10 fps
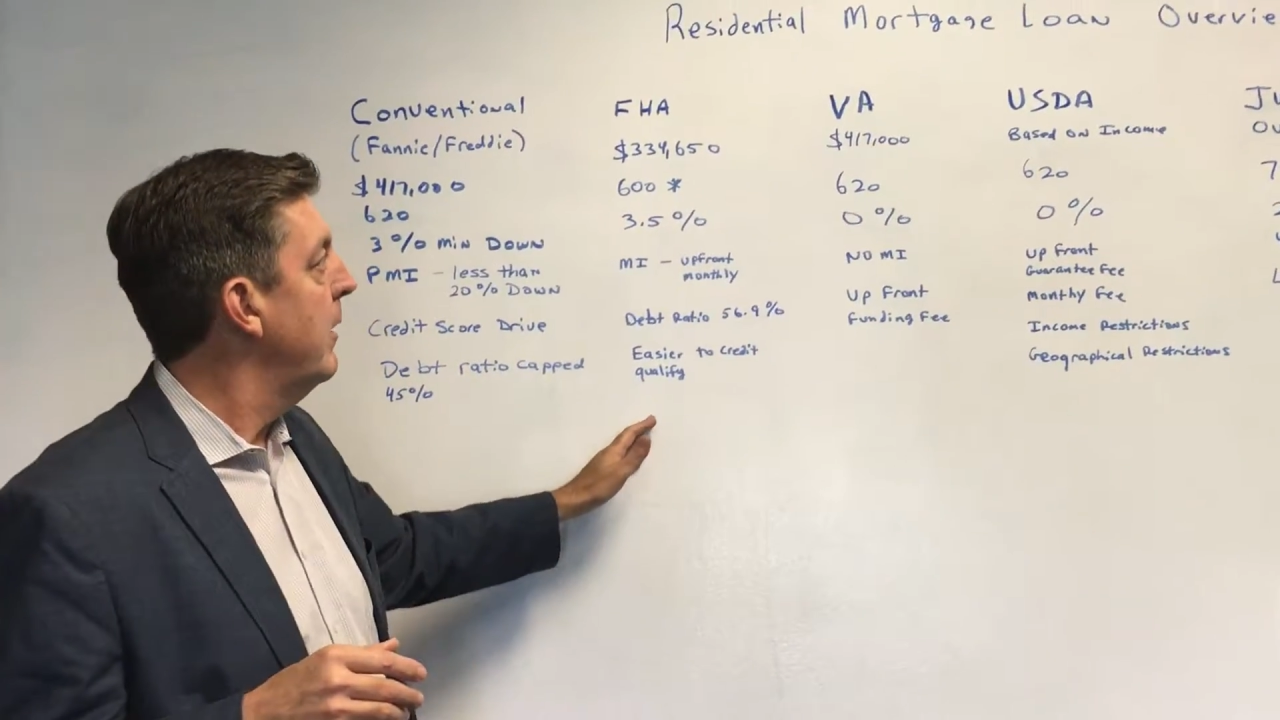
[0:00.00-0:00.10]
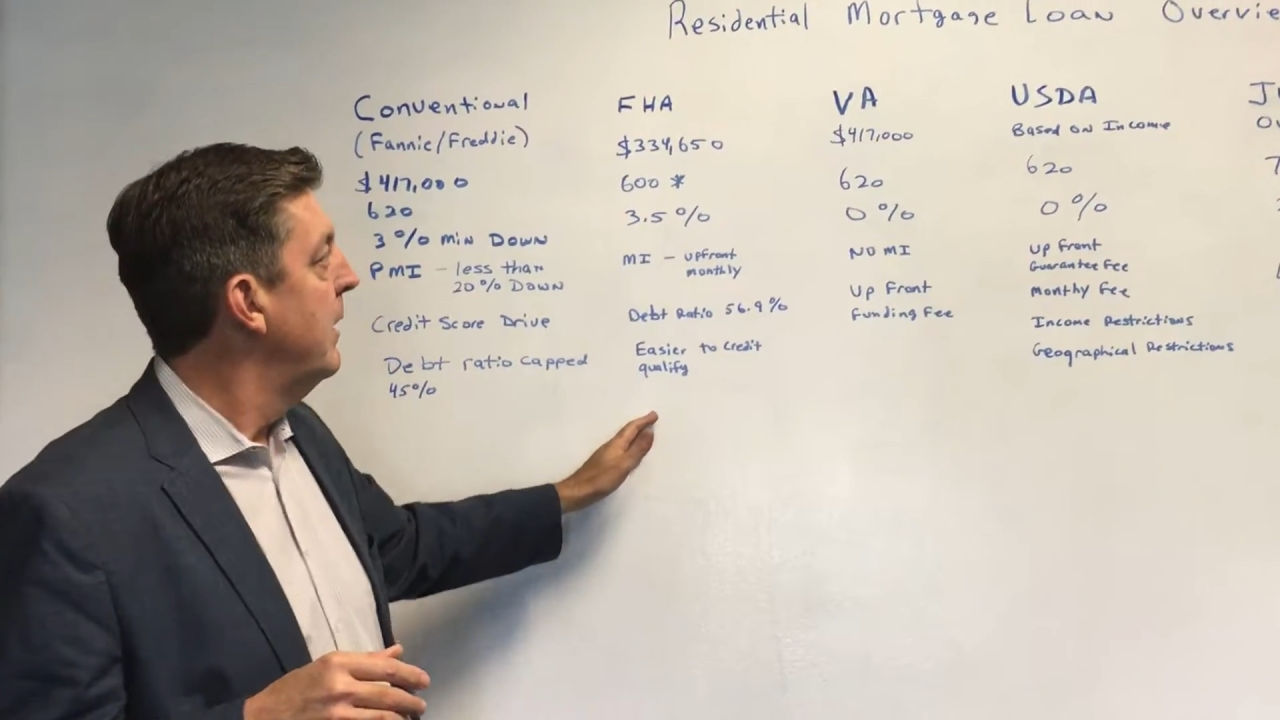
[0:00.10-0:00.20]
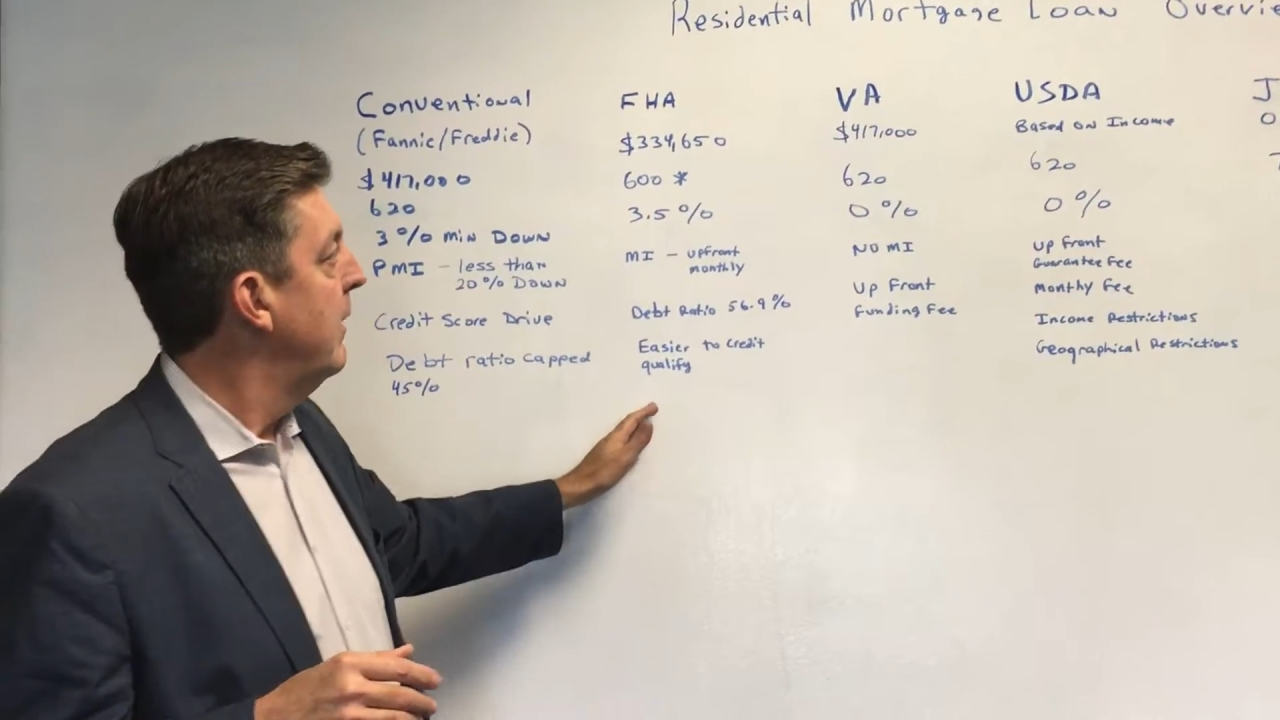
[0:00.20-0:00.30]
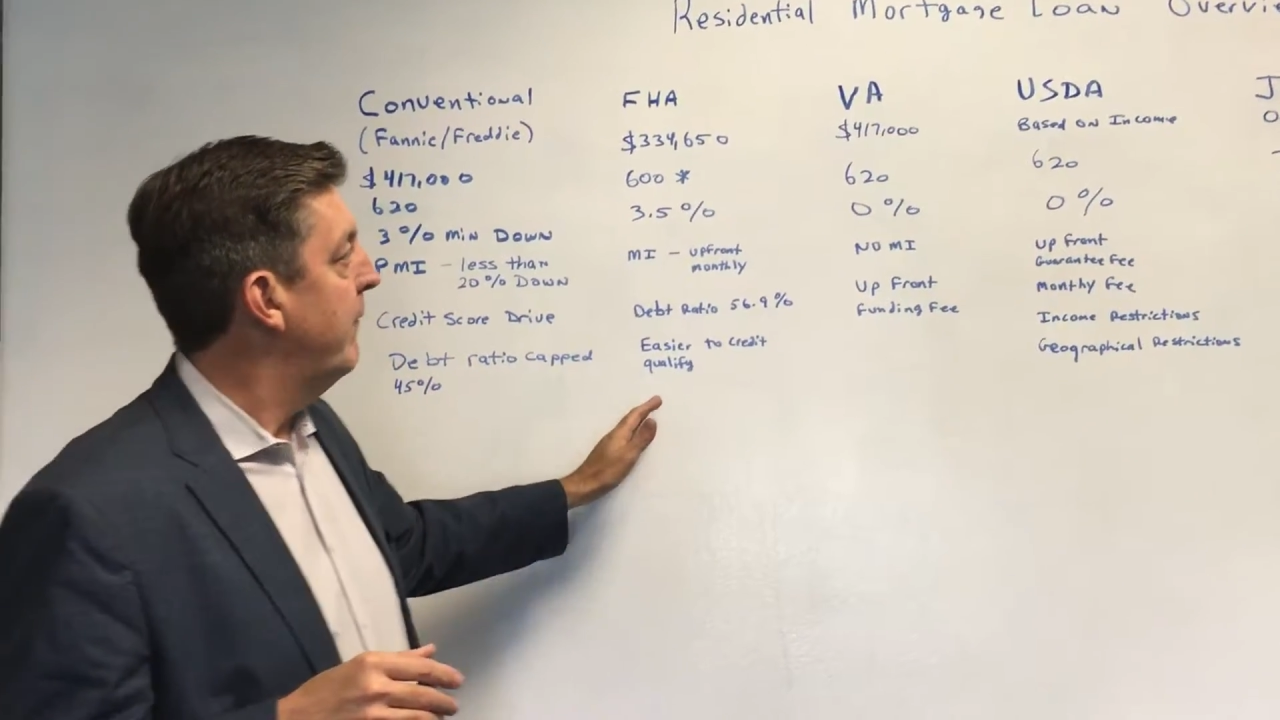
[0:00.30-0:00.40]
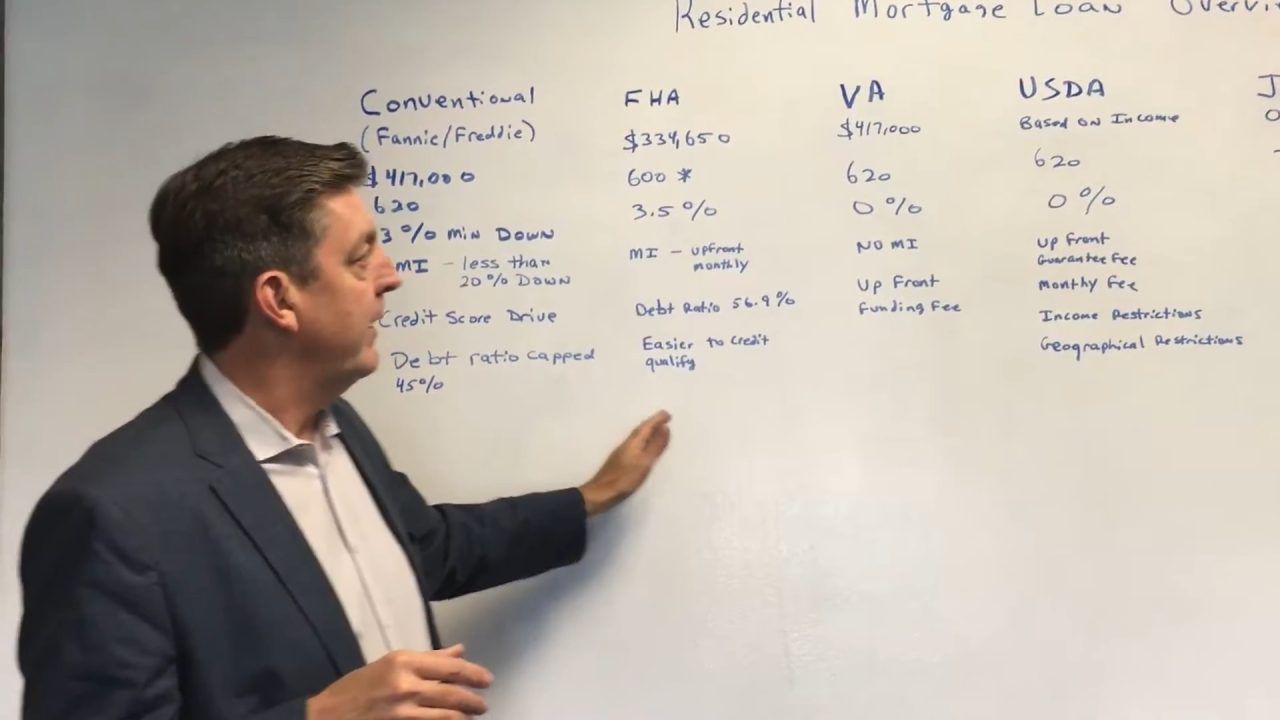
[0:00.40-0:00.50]

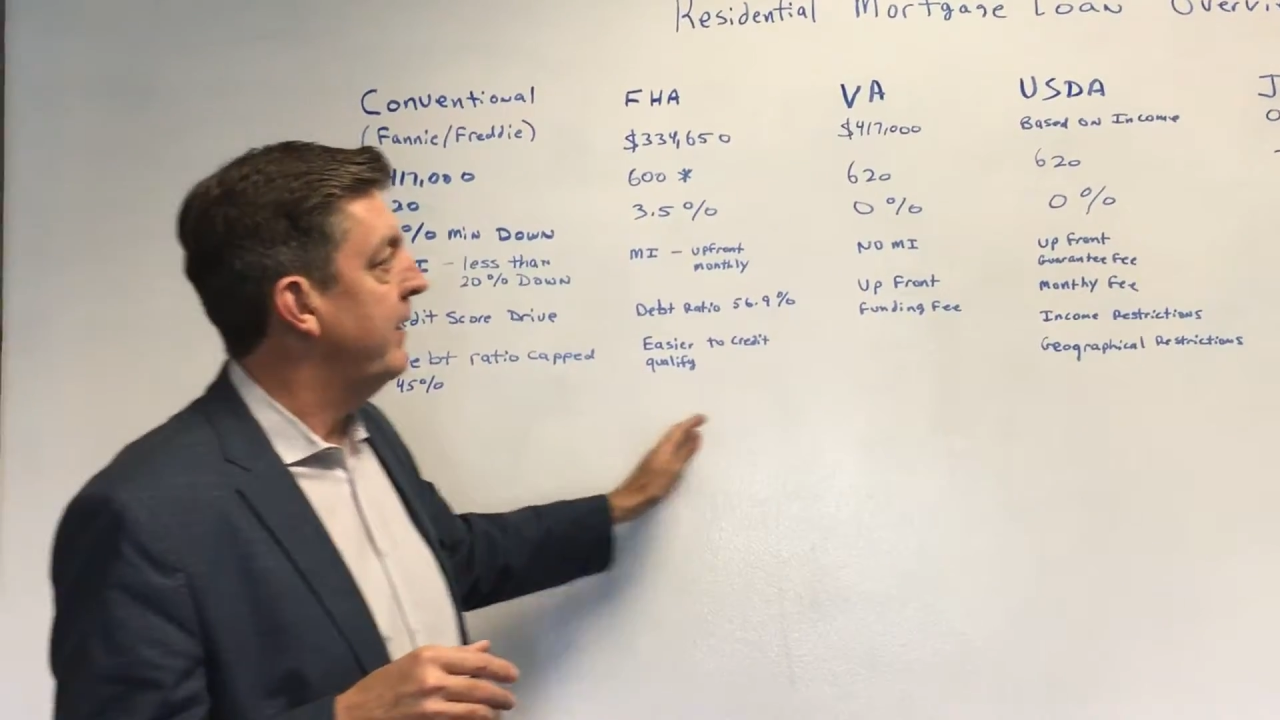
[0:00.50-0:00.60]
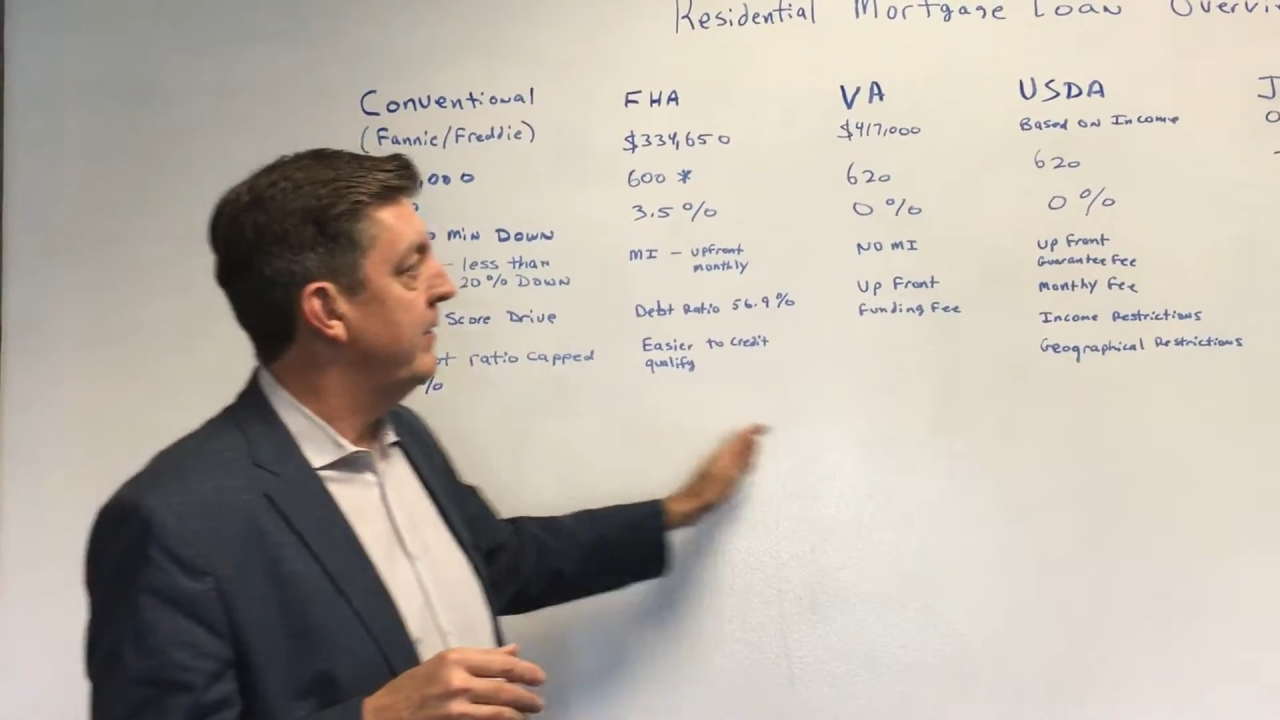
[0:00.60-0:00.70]
In fact,